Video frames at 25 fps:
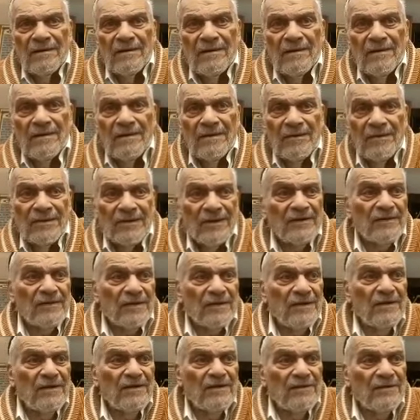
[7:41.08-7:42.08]

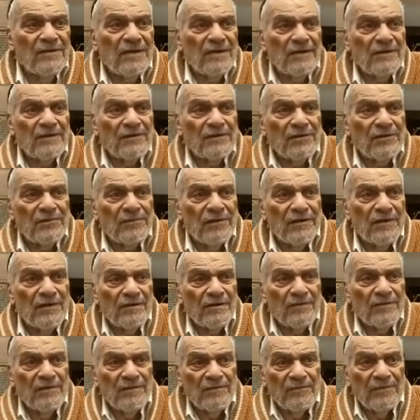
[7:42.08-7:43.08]
16th century,
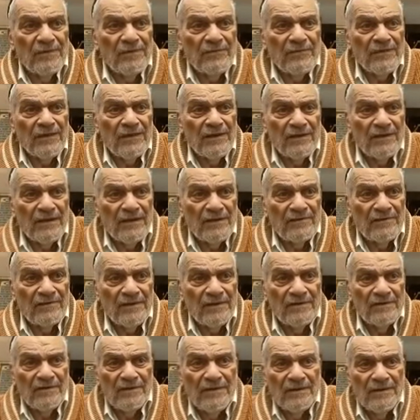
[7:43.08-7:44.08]
in the
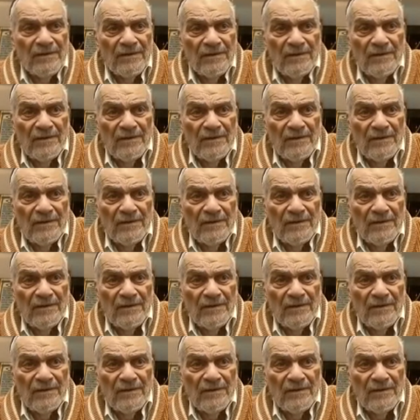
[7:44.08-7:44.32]
1500s,